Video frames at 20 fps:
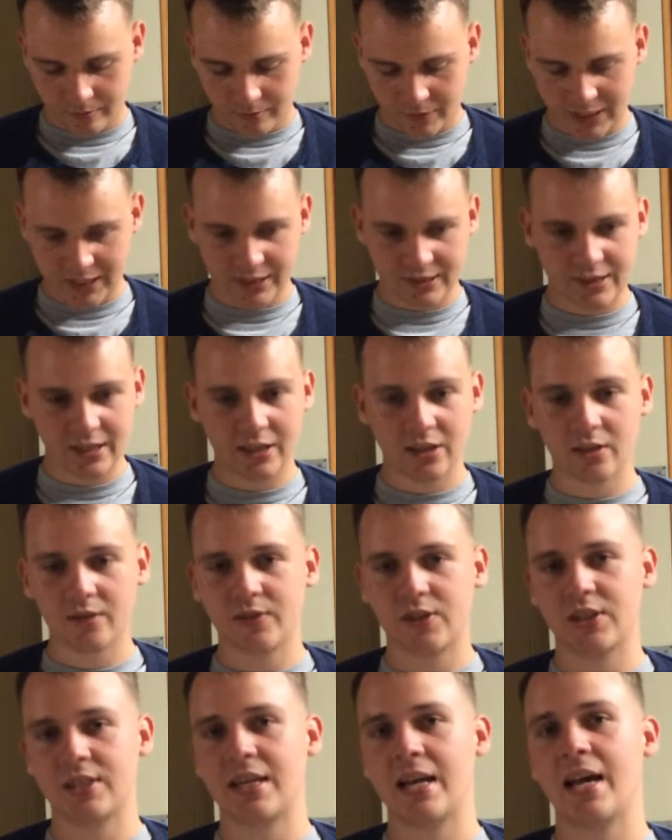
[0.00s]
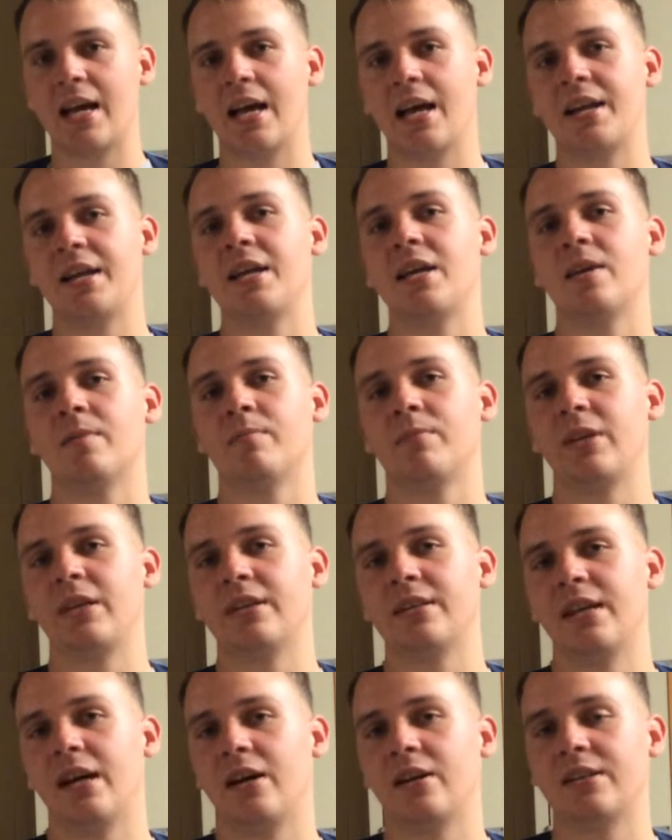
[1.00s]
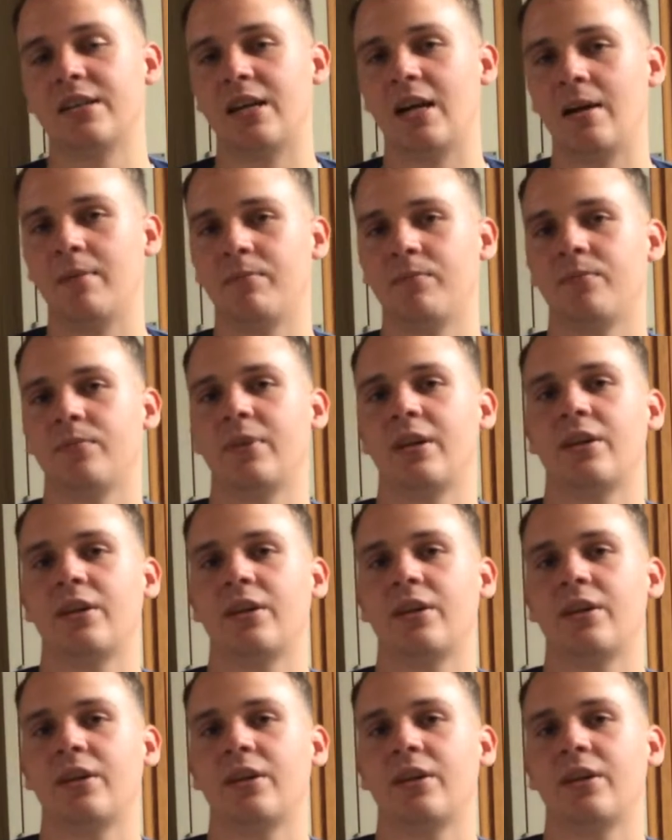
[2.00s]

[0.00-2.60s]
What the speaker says: because they could have just had him the entire time.